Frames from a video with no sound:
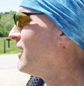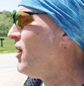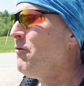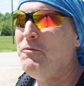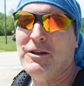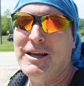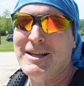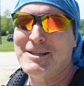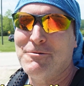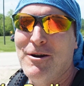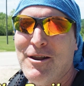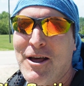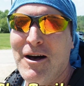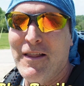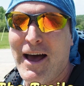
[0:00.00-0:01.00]
Hopefully it's
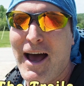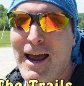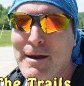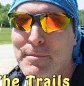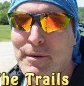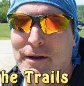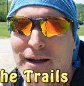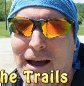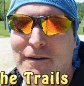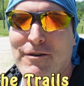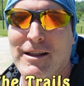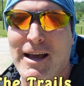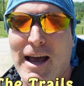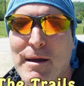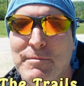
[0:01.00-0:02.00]
worth all the hype. I
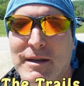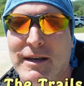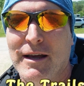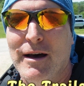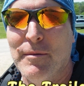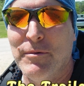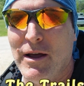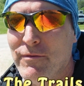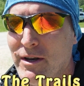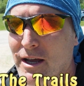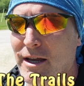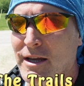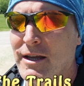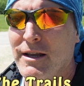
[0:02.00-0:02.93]
really hyped it up that night.